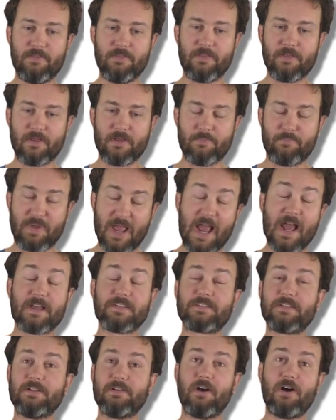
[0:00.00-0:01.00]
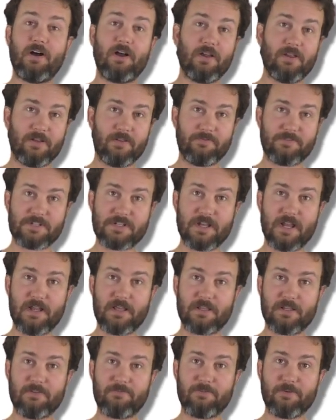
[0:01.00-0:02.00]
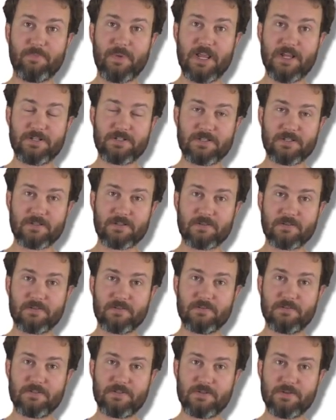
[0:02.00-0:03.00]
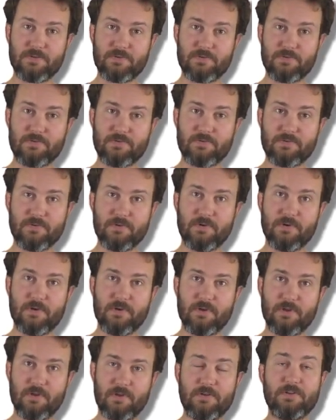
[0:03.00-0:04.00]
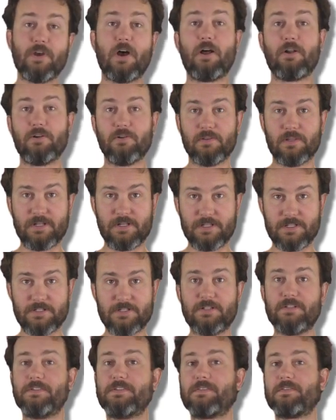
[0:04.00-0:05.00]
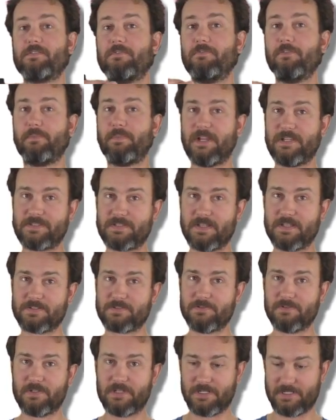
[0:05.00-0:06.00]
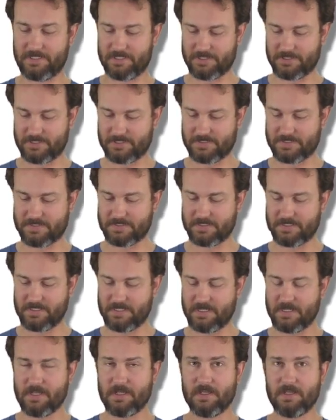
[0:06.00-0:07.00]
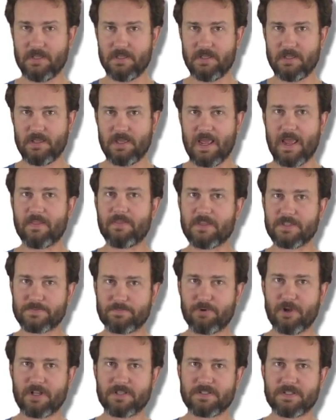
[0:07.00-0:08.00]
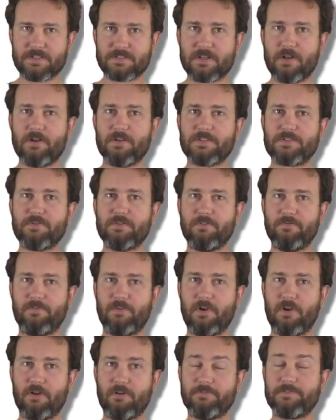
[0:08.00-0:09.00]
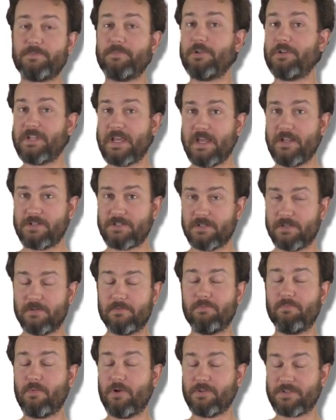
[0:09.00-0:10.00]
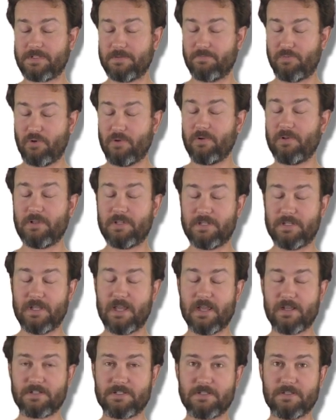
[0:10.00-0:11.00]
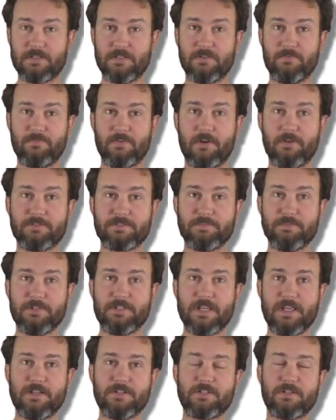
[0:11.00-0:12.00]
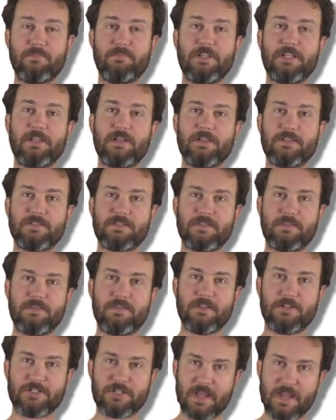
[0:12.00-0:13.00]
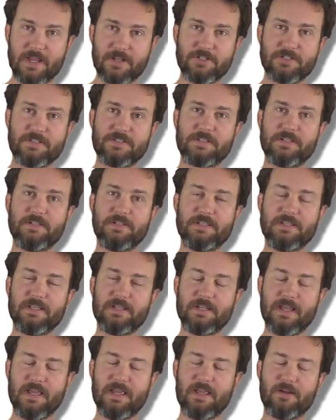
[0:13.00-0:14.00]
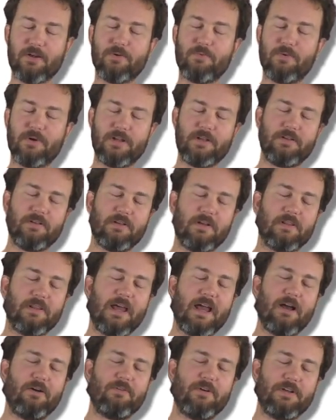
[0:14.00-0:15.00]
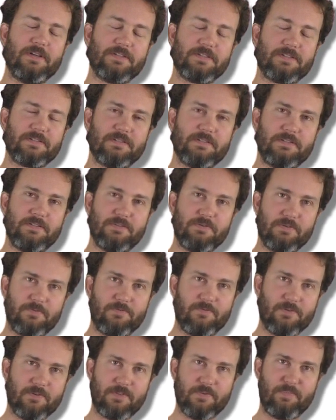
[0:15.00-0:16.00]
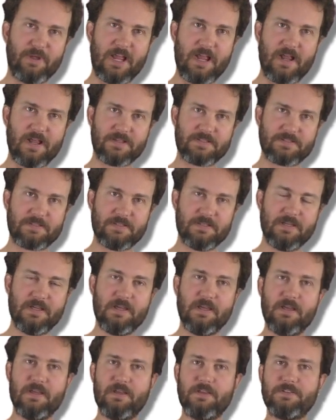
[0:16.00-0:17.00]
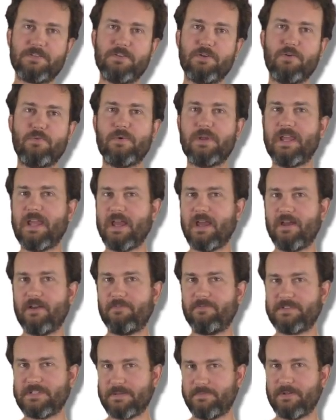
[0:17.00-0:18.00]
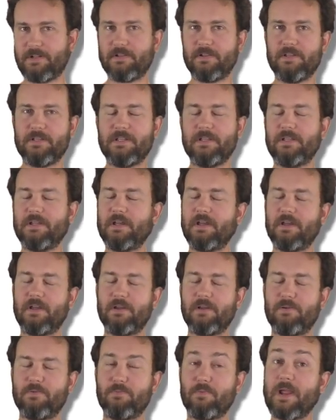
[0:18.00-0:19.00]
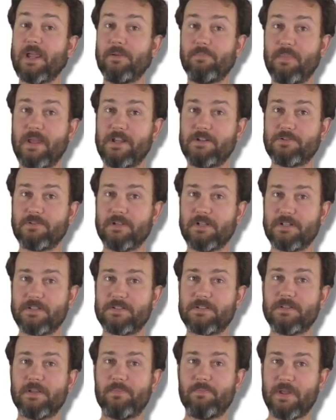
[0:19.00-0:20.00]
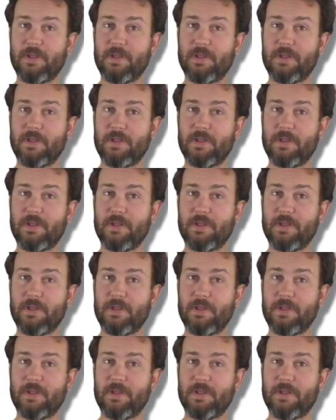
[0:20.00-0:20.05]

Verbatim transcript: the passing on of genetic information to daughter lineages from ancestral lineages. And this process also involves mutation. Most importantly, actually involves mutation, because the changes in D N A are what allow us to infer the past. So we have typically a rate matrix, a